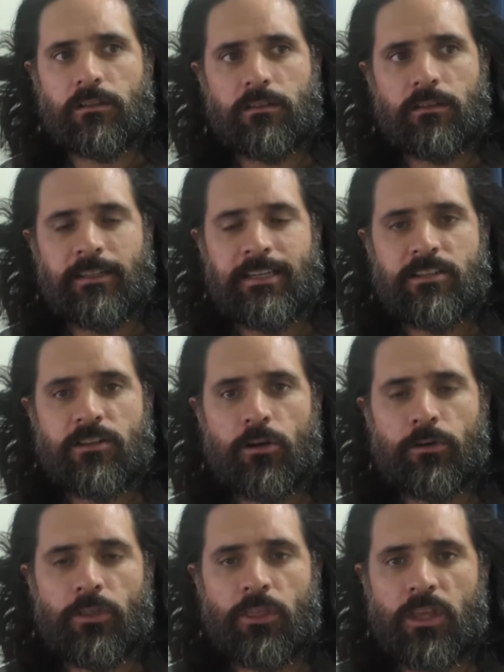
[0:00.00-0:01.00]

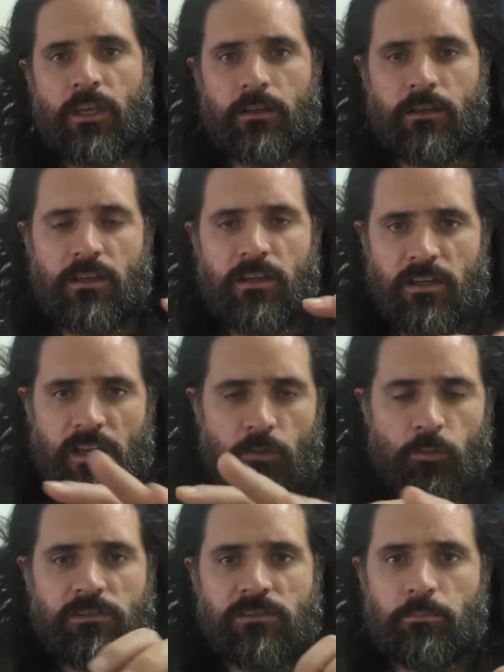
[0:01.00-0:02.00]
Leet-Code thing, it
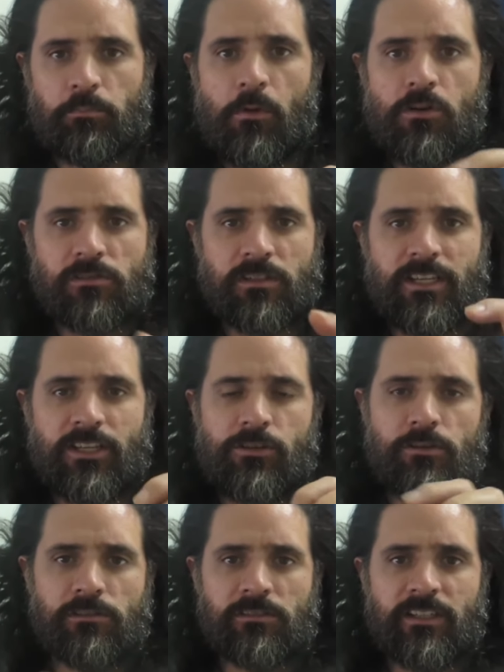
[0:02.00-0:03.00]
was mostly
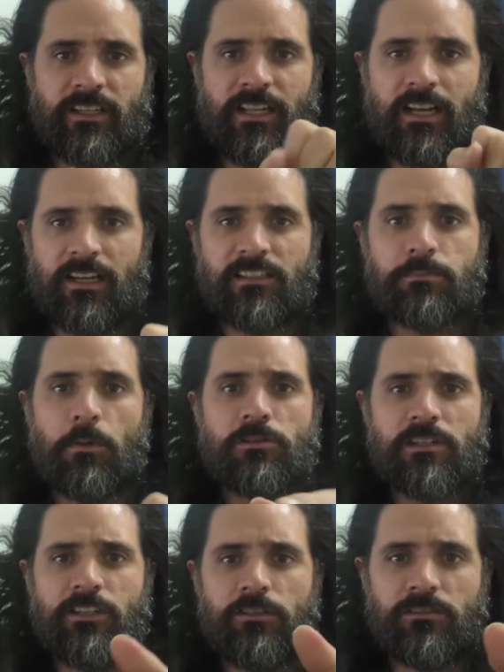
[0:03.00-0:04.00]
used in it's
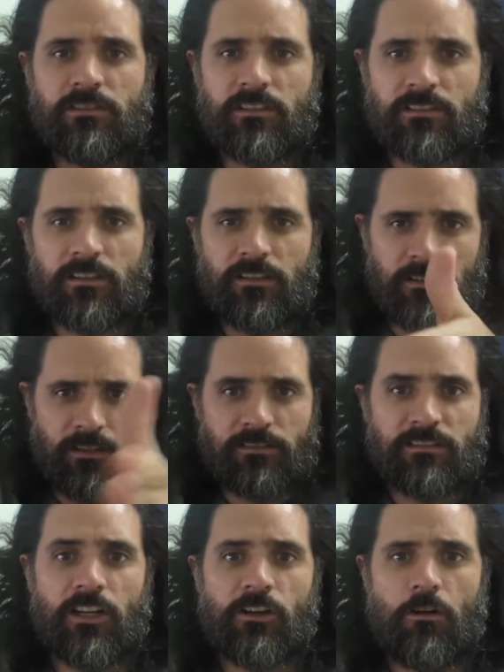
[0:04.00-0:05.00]
mostly used in
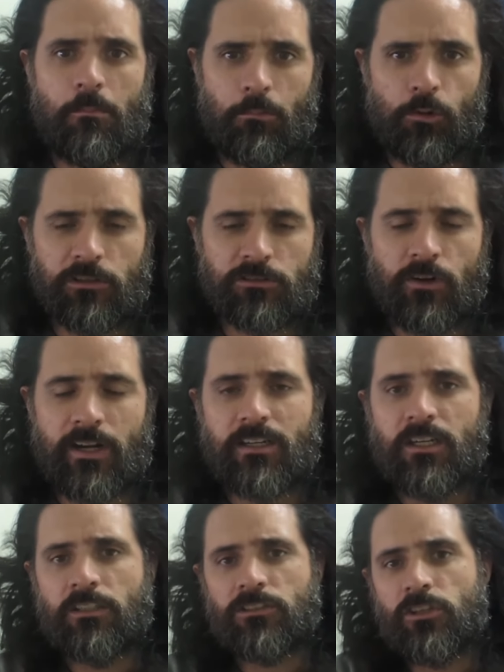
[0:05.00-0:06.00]
Silicon Boys, right?
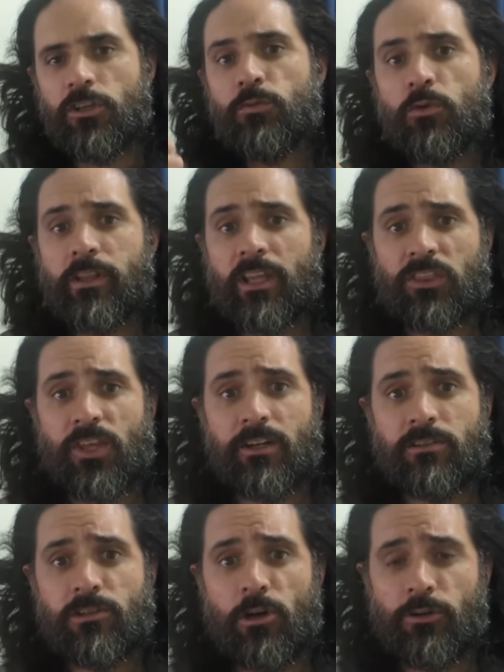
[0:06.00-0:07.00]
So you will get that
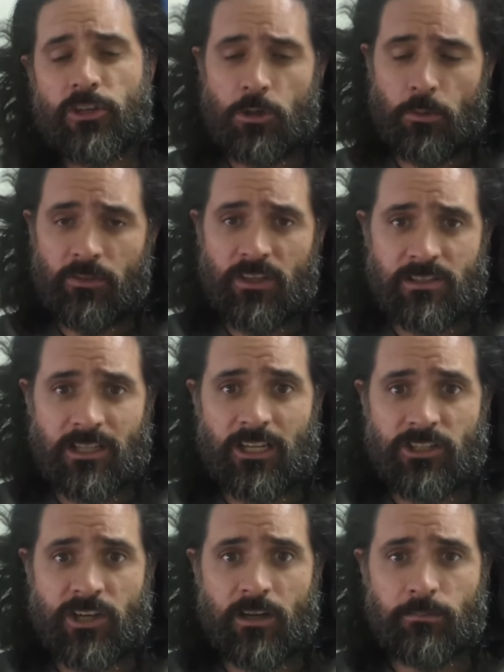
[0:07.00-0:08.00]
in Tokyo with these
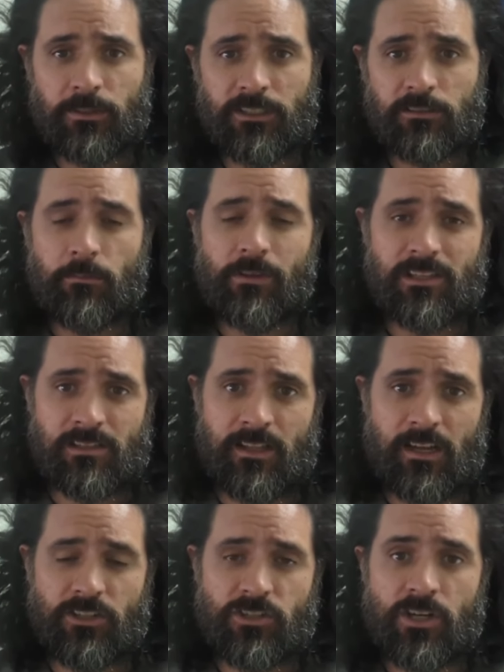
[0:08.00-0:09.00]
large companies, some of these
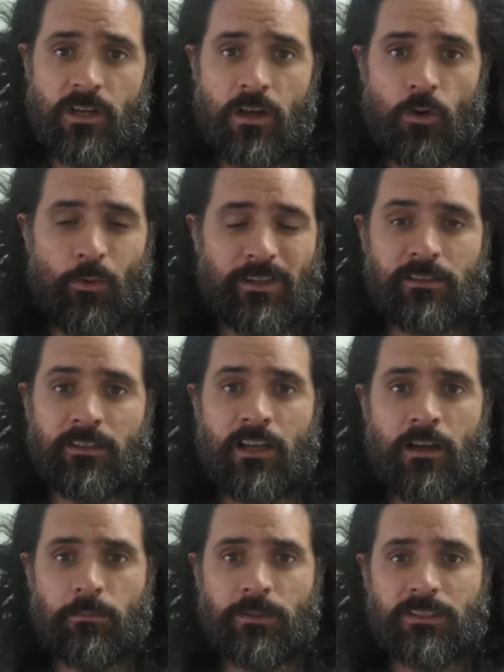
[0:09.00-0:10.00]
large Western
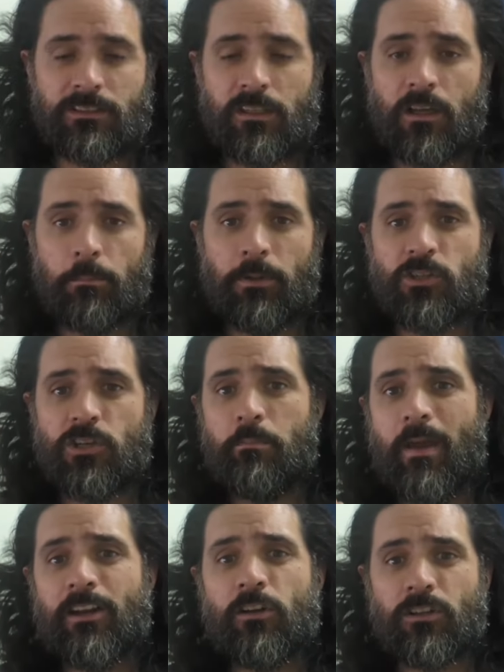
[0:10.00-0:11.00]
companies, but you
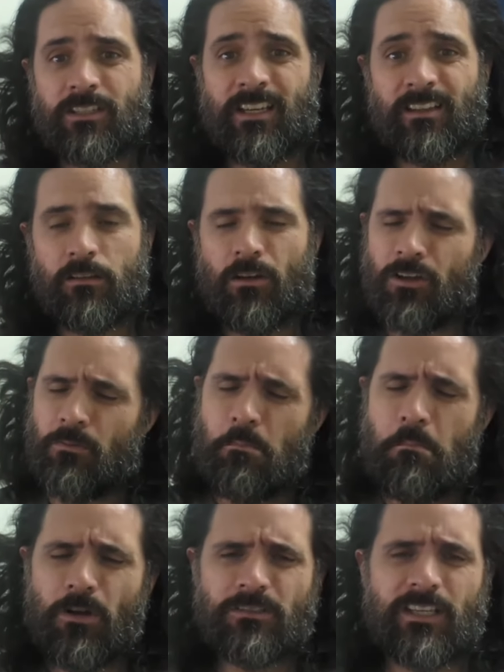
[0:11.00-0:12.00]
may not get,
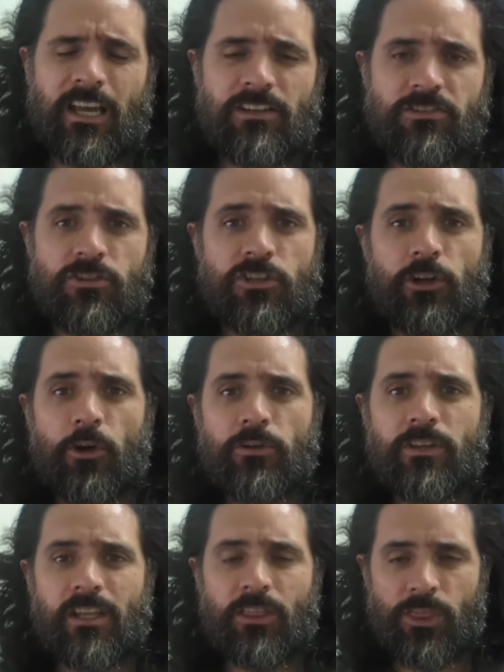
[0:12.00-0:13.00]
most cases you don't
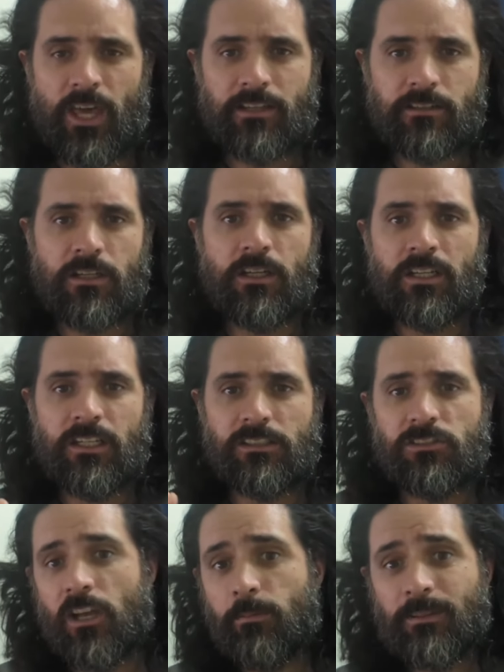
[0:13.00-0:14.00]
get that in
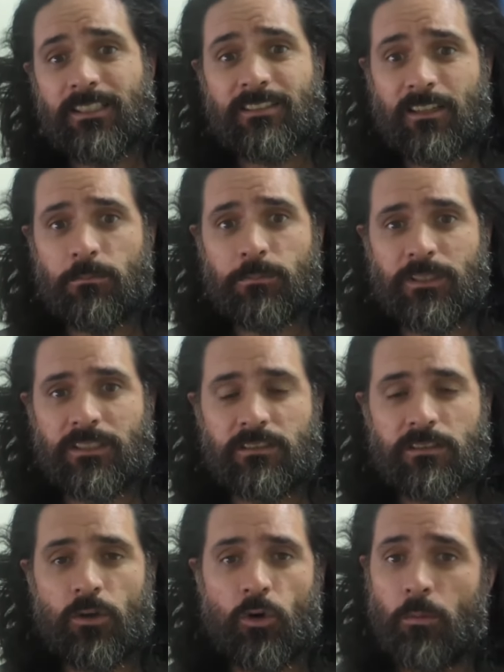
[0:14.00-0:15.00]
Japanese
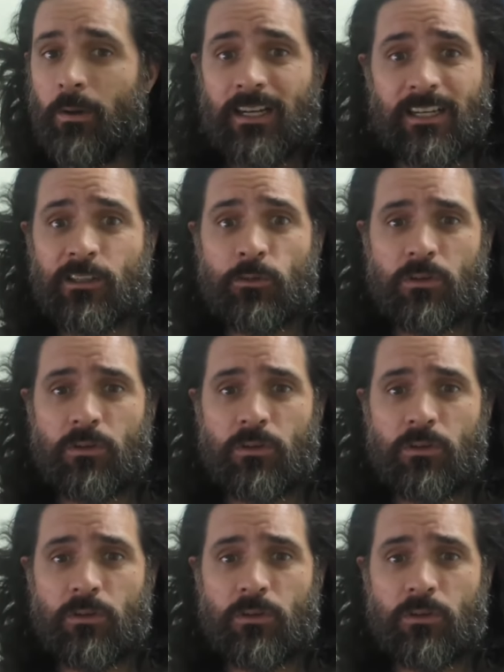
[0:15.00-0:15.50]
companies or bilingual